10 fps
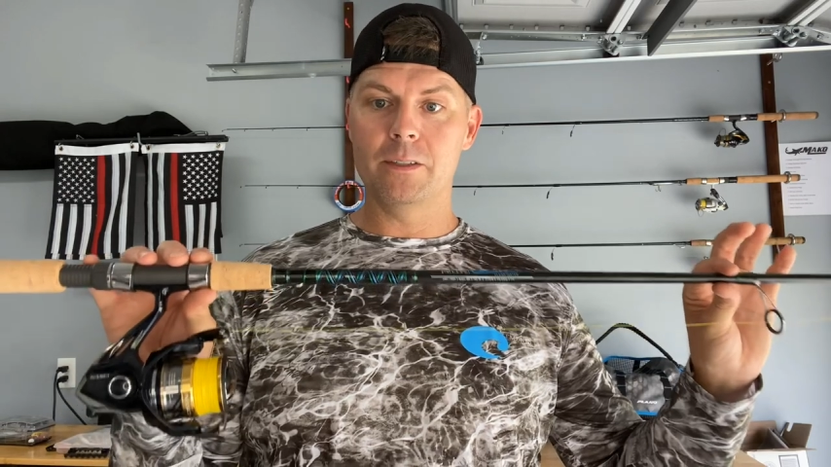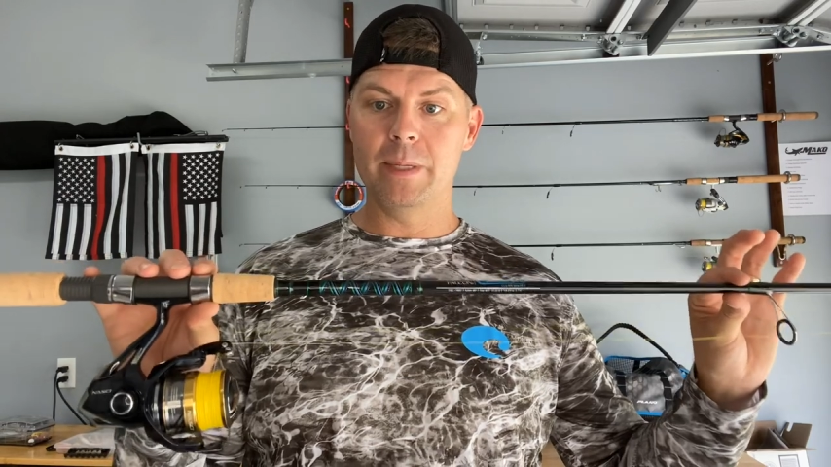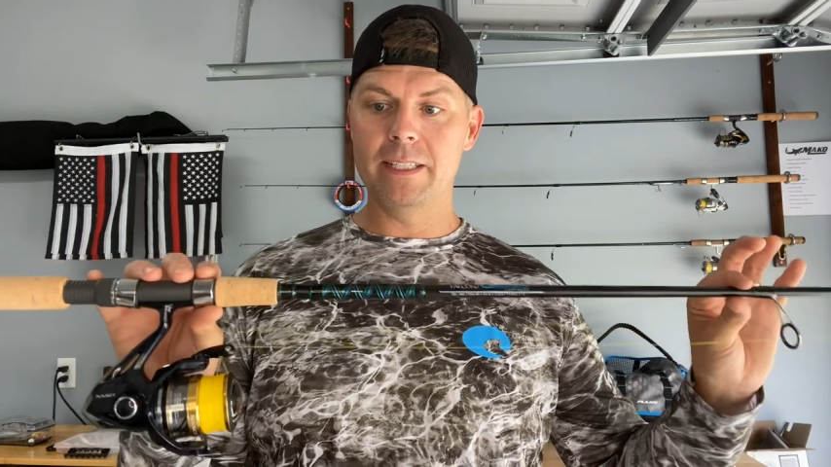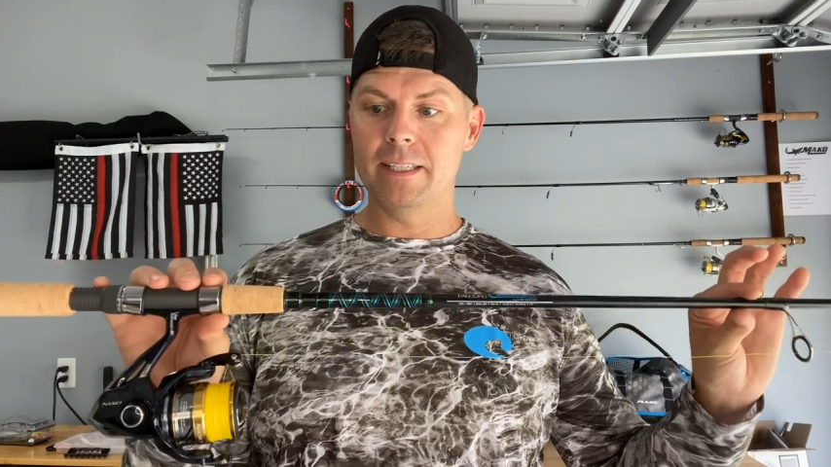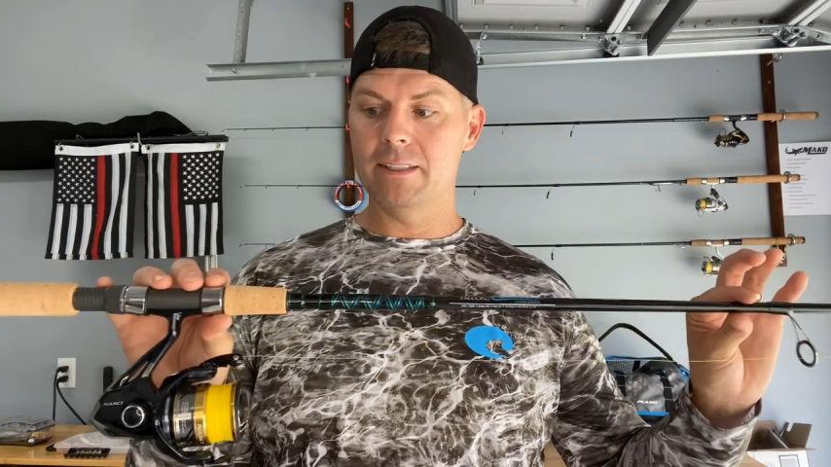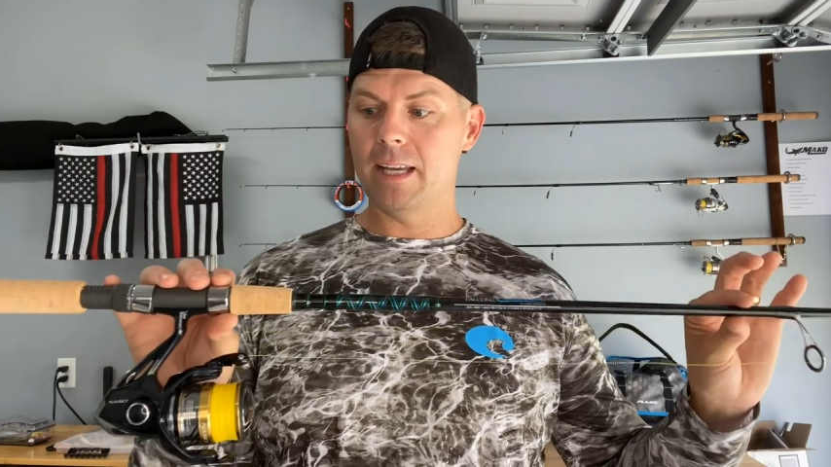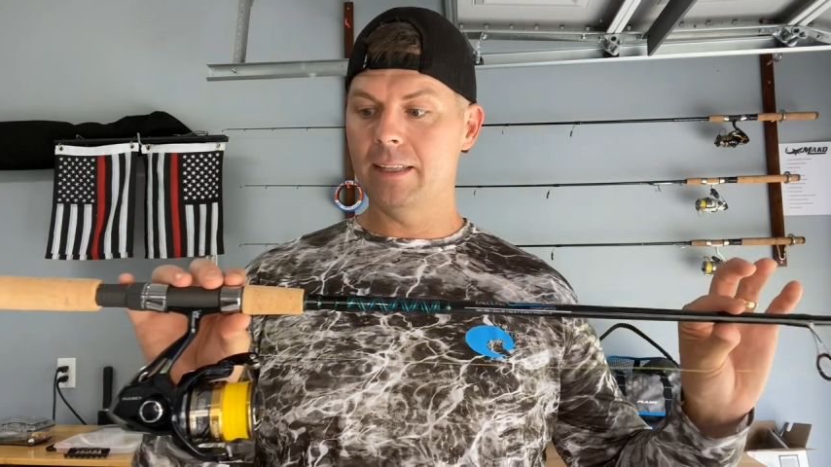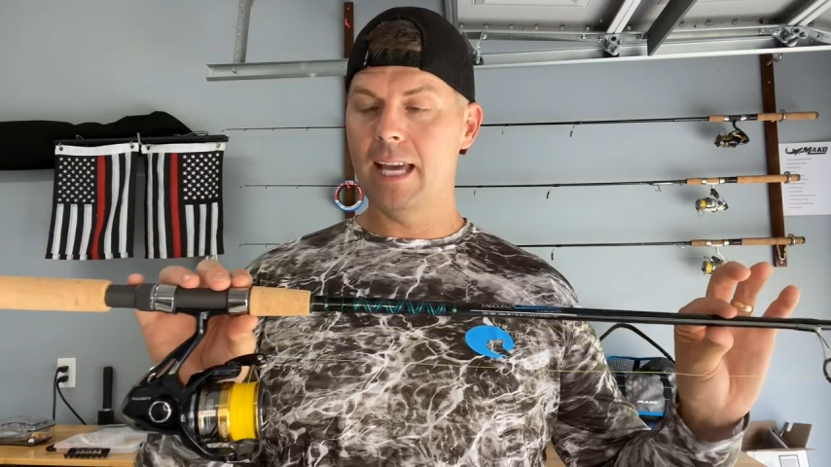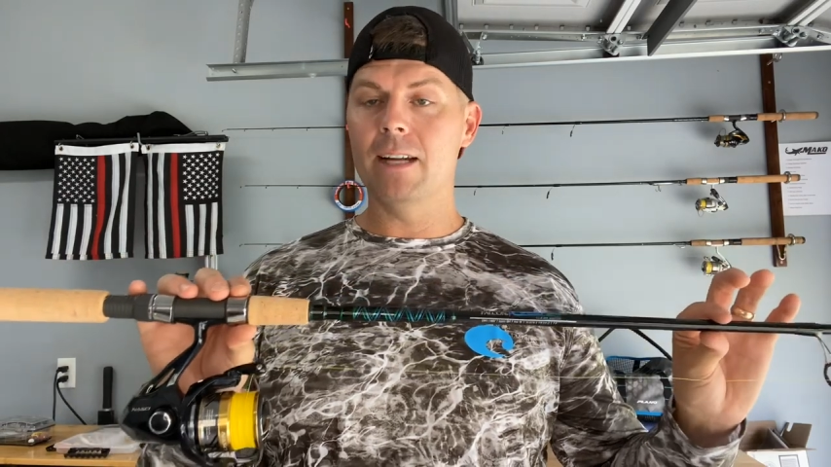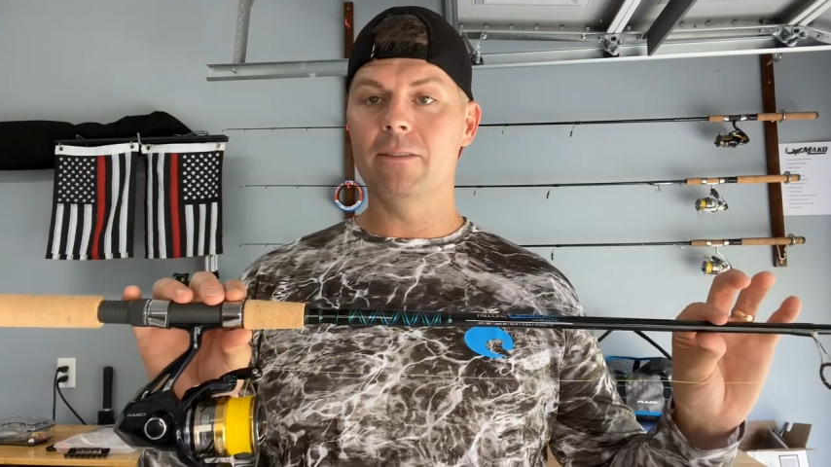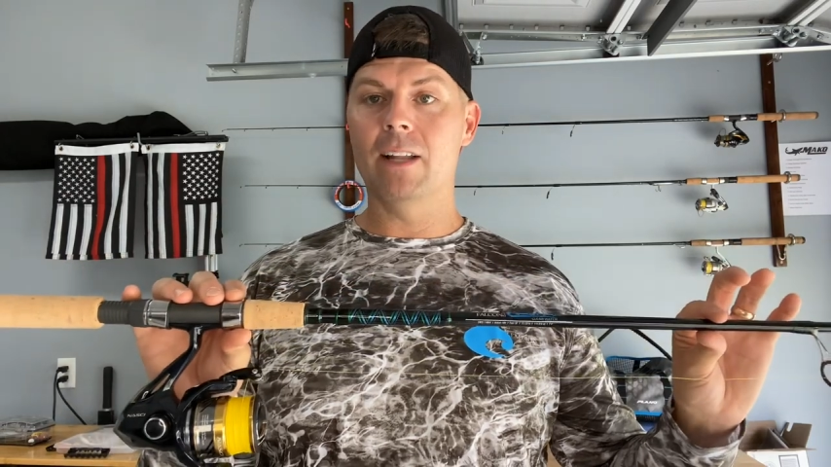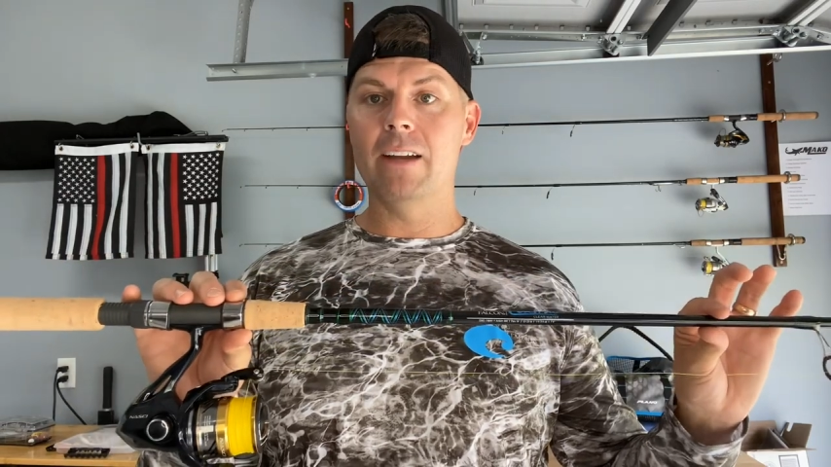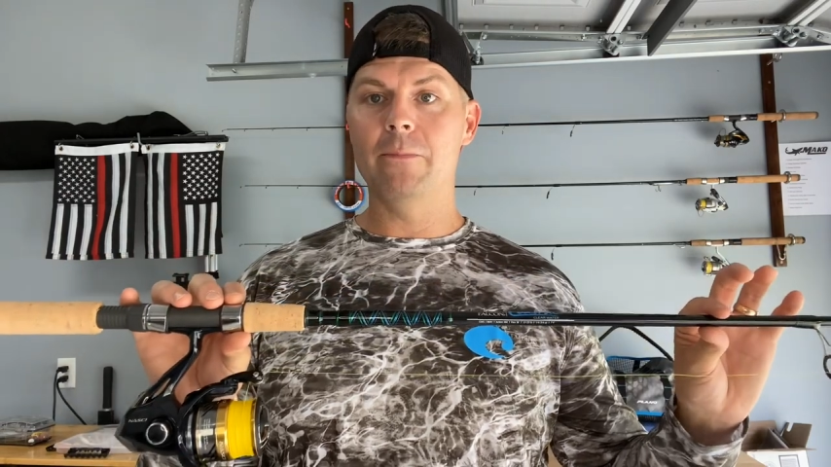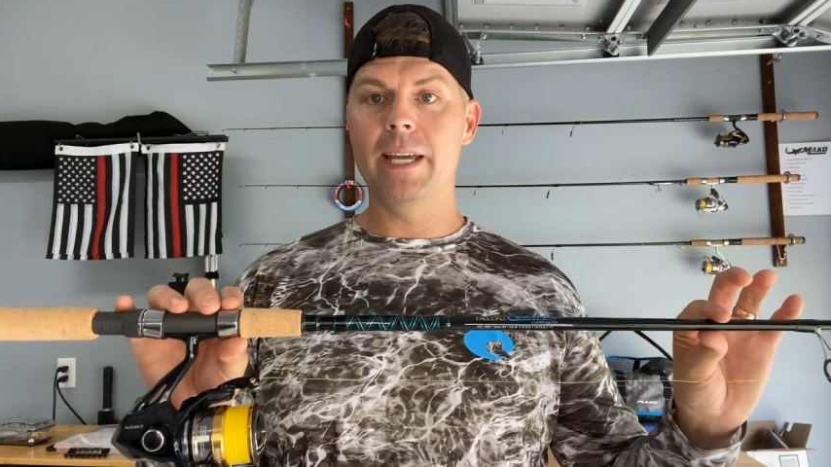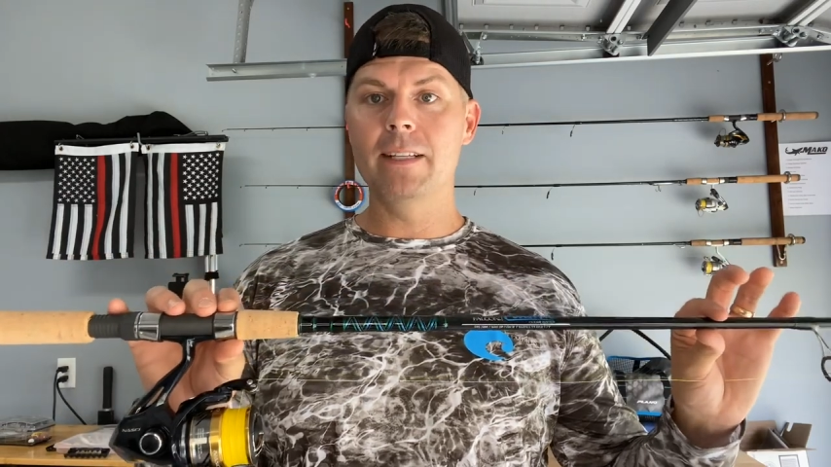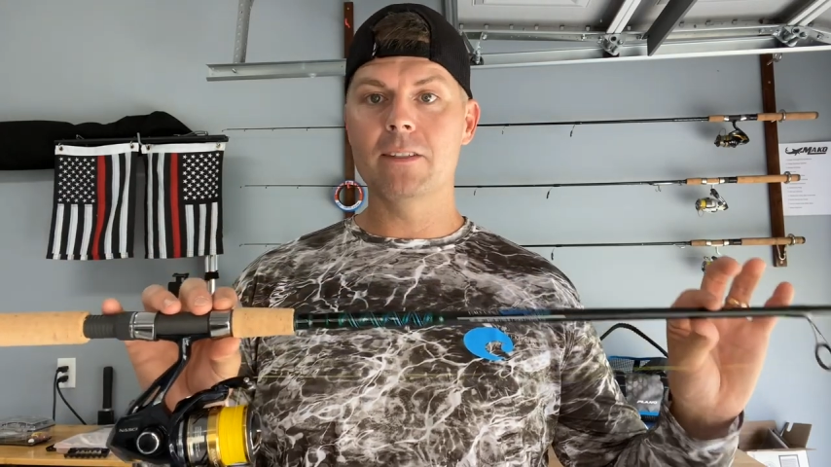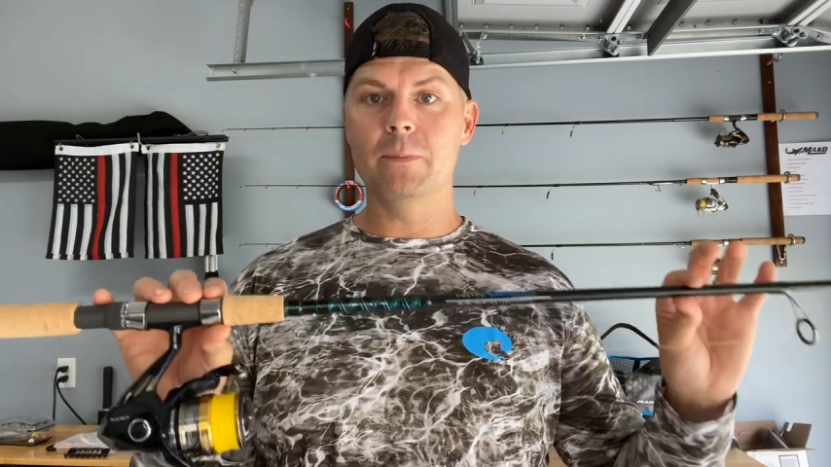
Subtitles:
species like that of live baits.